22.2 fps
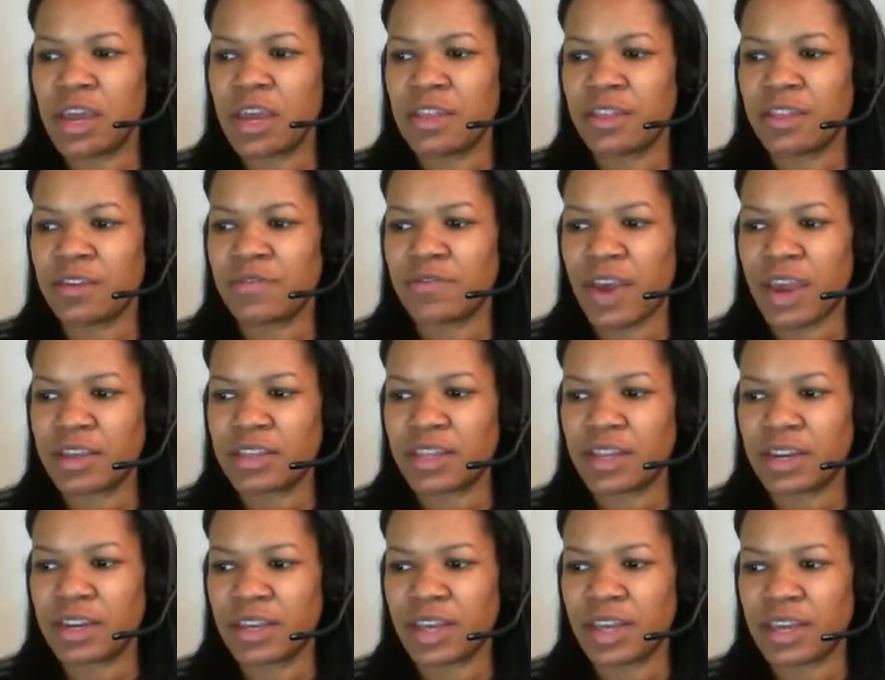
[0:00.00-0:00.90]
The fact
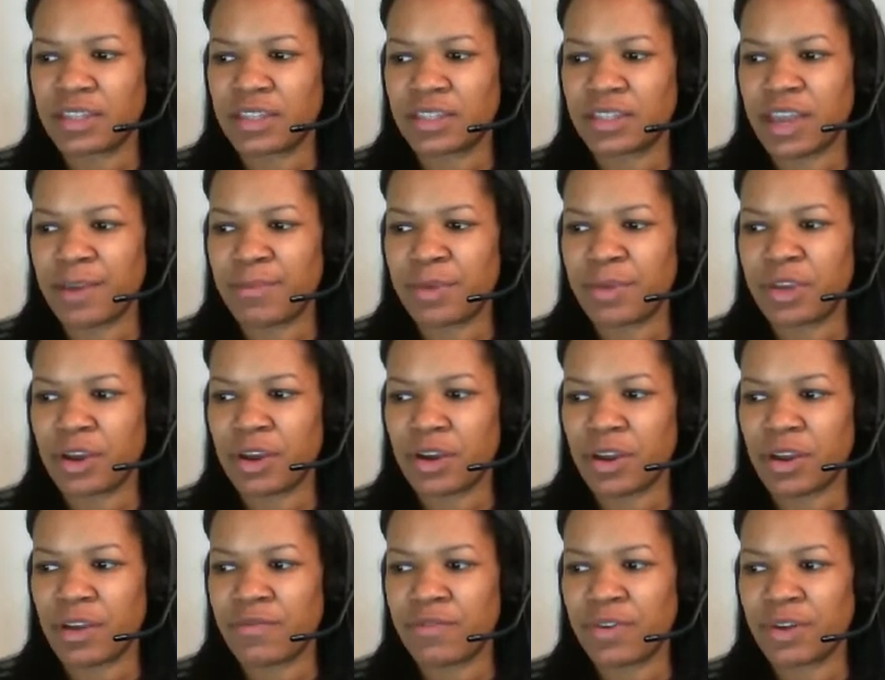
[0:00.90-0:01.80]
that a case can be
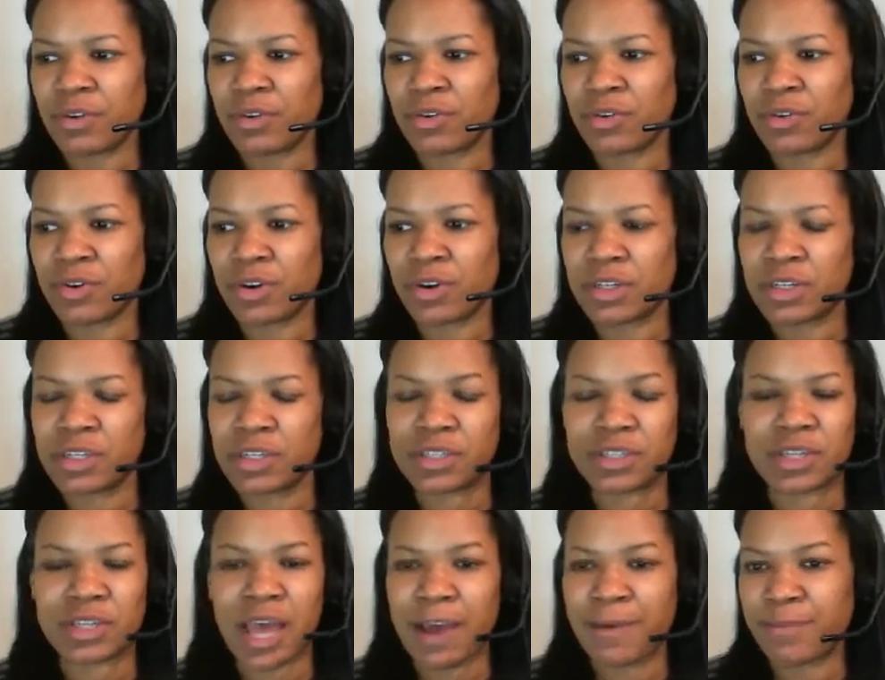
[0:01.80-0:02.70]
heard in federal court does
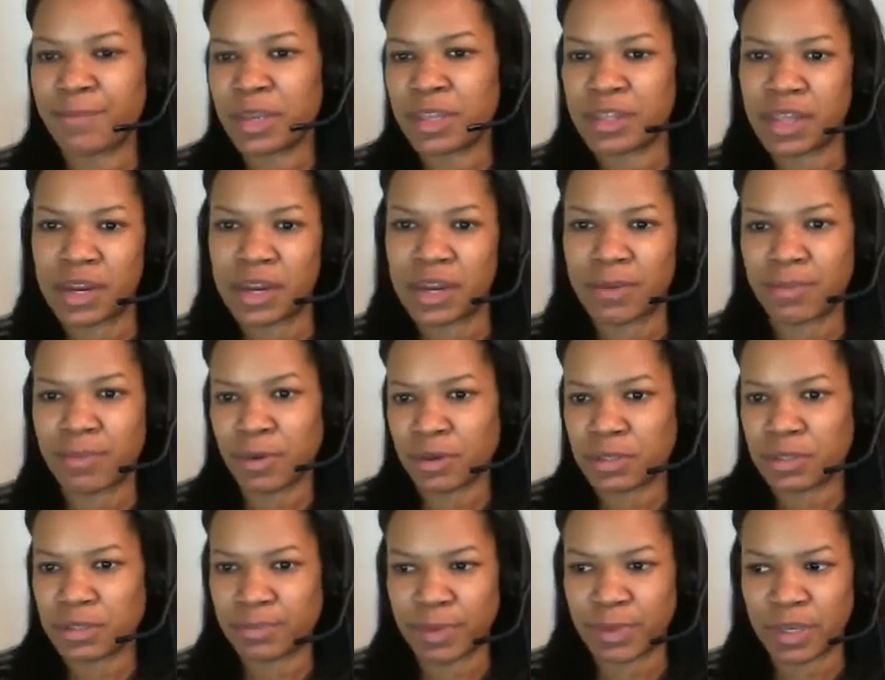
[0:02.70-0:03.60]
not mean that it
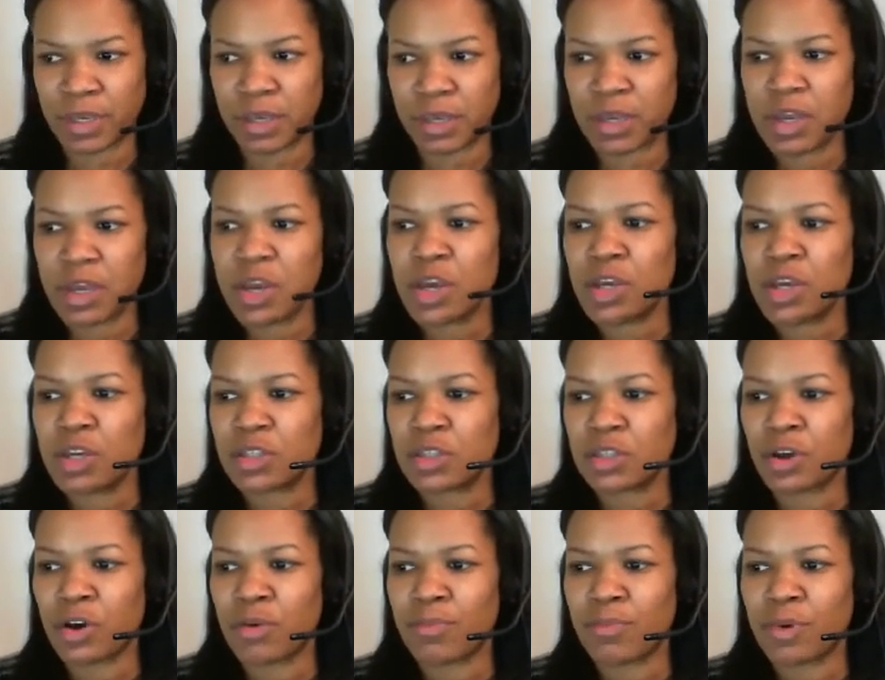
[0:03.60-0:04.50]
must be.
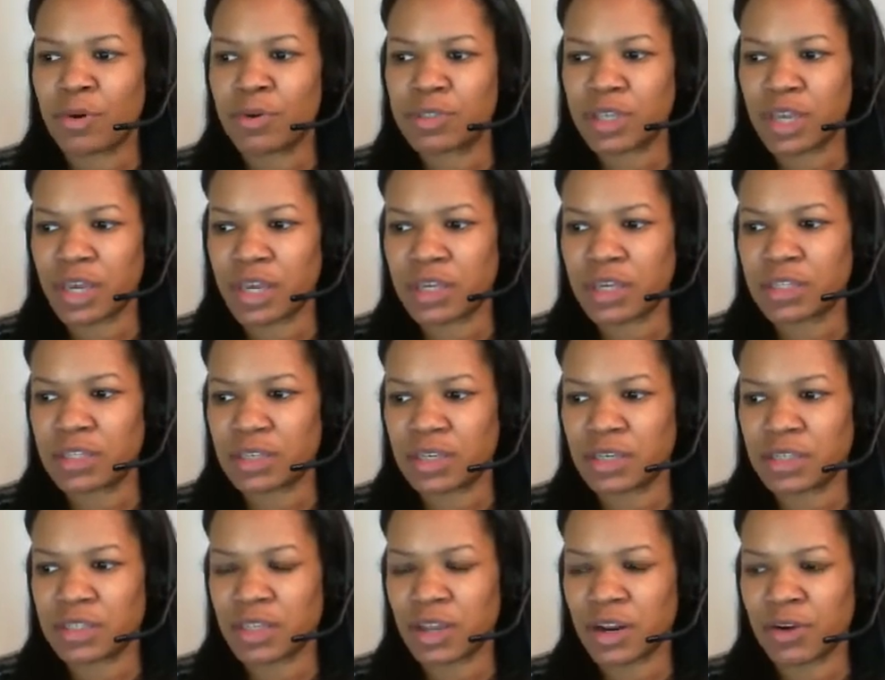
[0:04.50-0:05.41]
So most
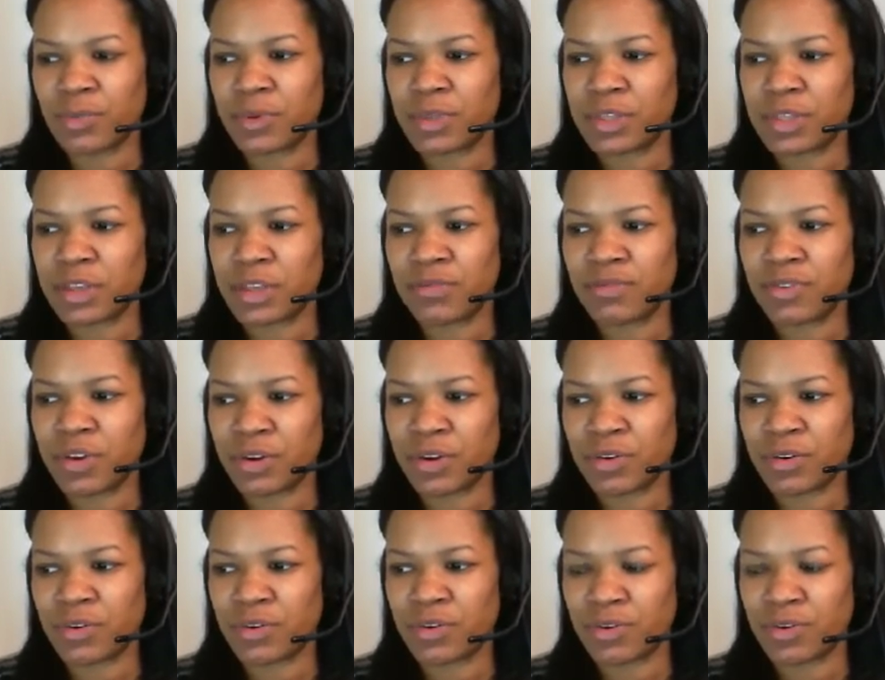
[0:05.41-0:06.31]
cases that are within
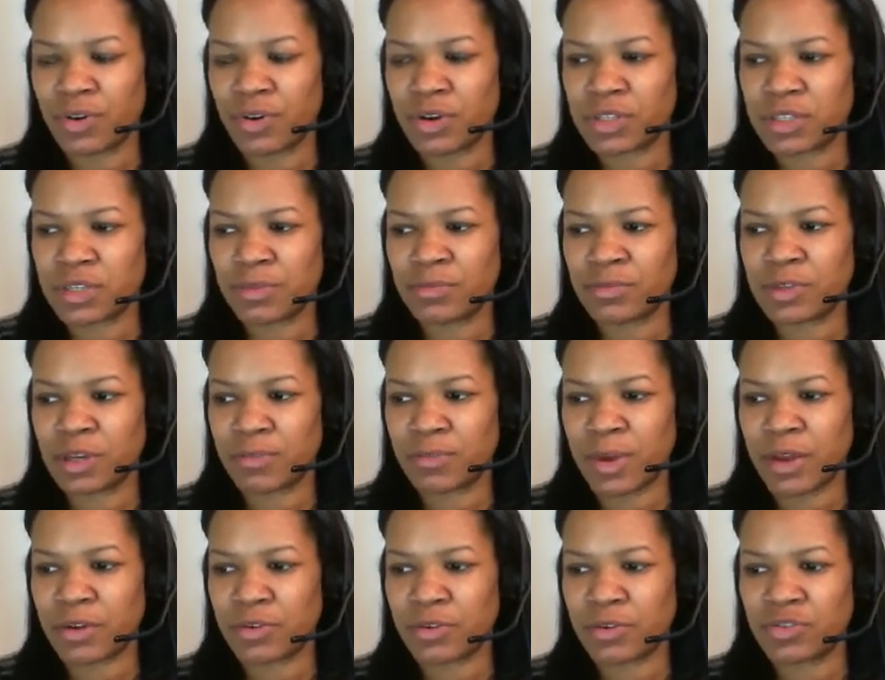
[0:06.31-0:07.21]
federal court subject
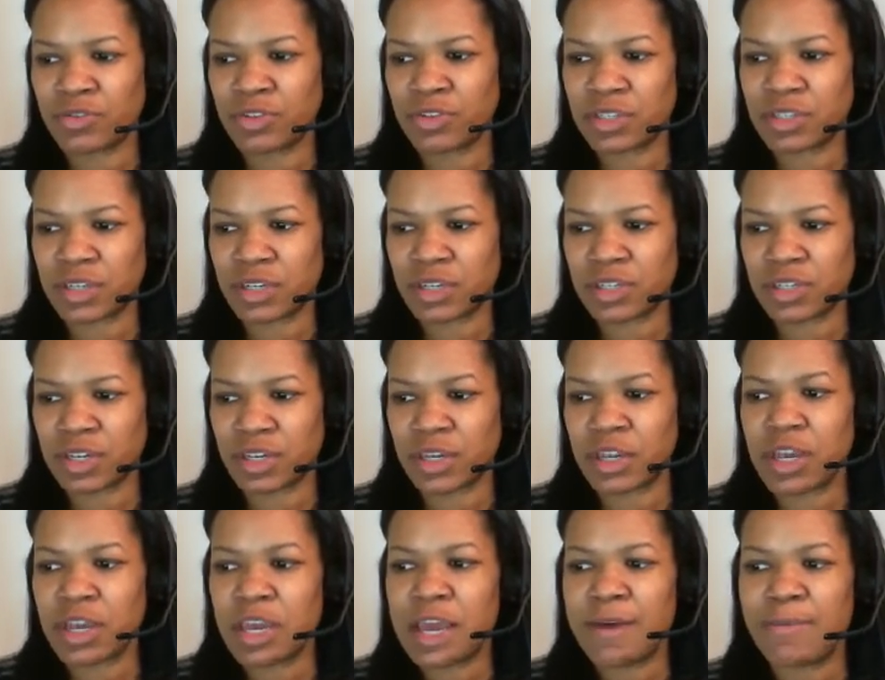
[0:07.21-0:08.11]
matter jurisdiction
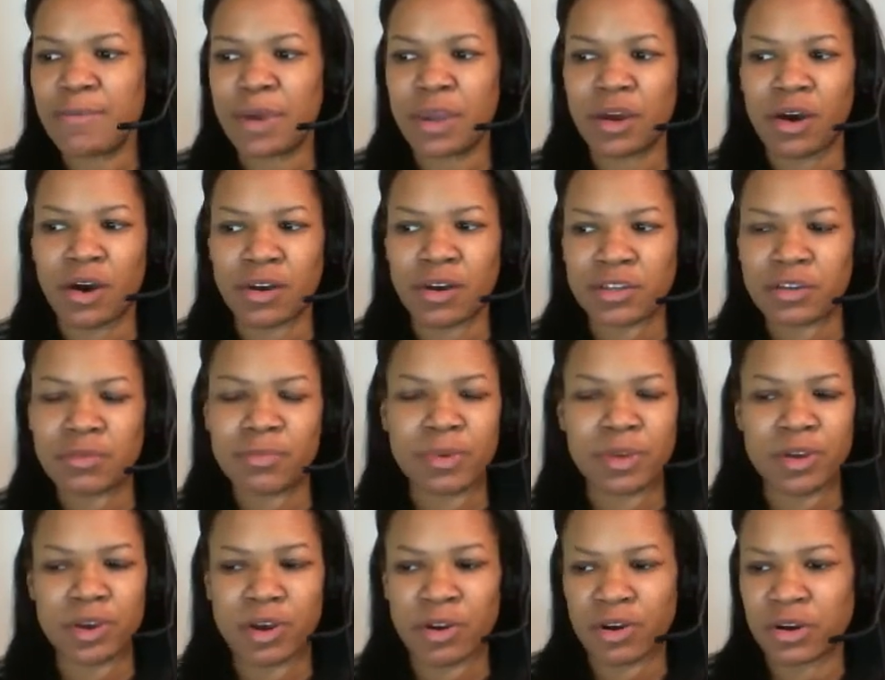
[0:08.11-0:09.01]
may also be
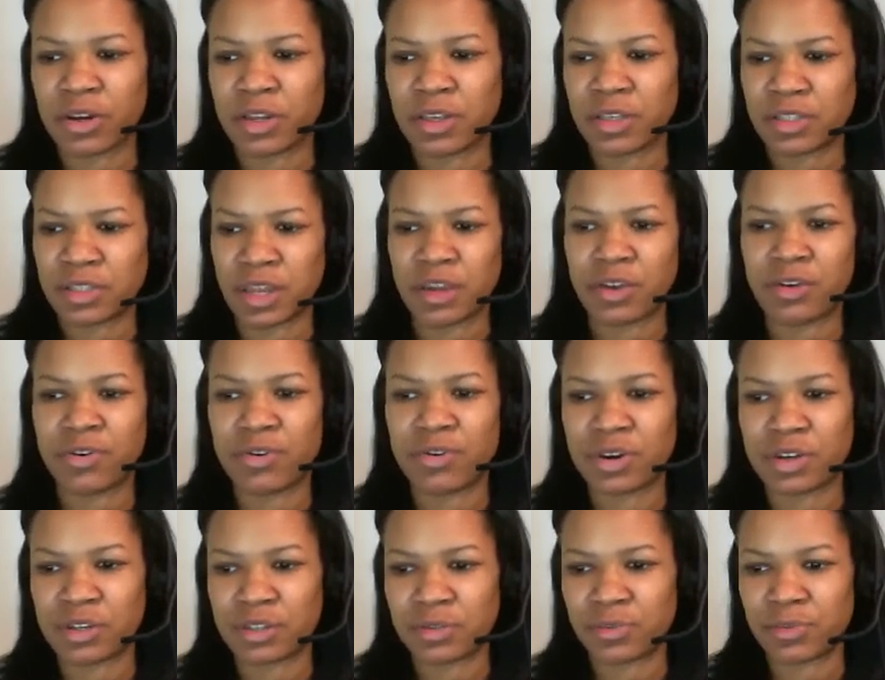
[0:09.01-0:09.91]
heard at state
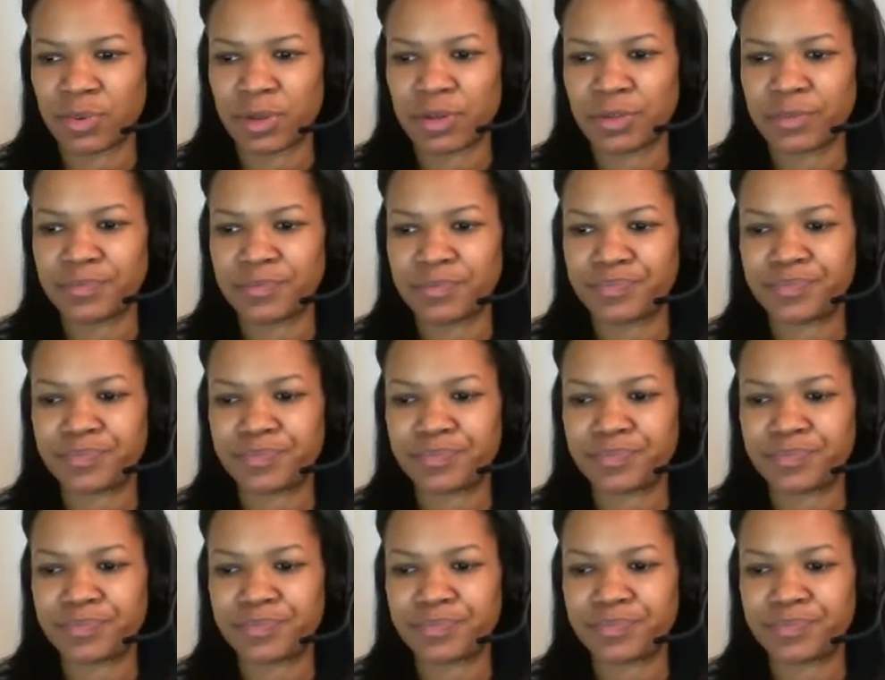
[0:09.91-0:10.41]
court as well.